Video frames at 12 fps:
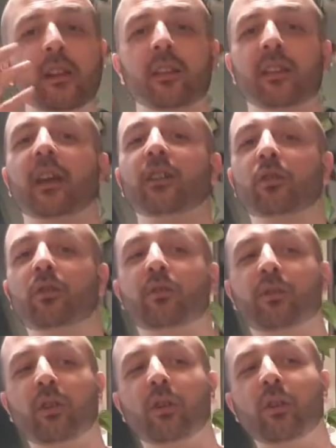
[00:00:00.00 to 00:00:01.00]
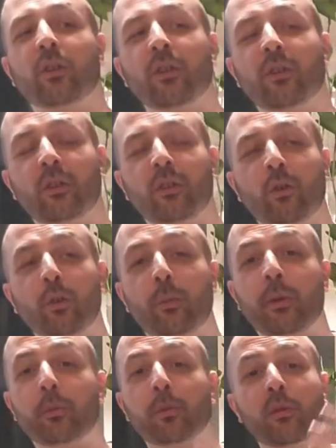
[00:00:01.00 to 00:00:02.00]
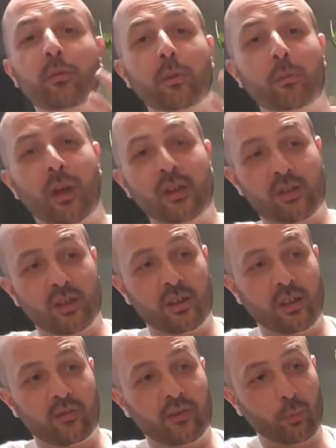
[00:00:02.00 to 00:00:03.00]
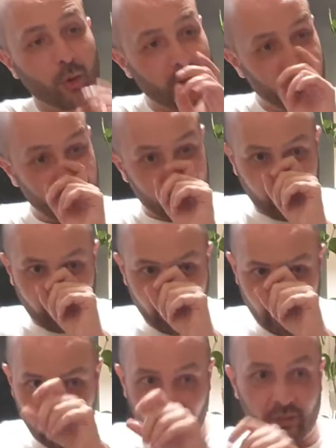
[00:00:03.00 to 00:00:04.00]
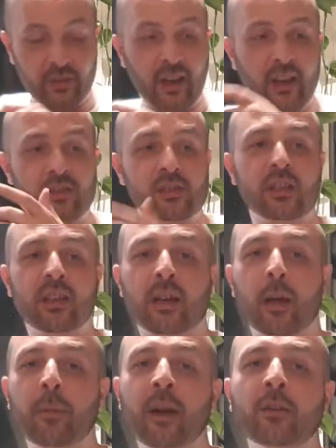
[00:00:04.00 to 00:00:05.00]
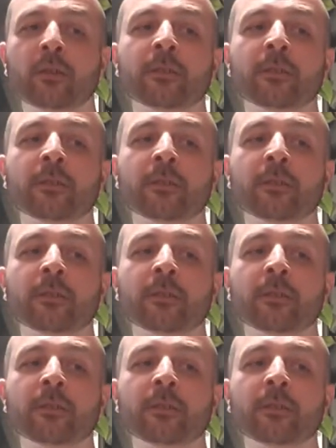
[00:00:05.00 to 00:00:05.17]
thank you for all the people who've been patient enough to wait for this video to actually come out.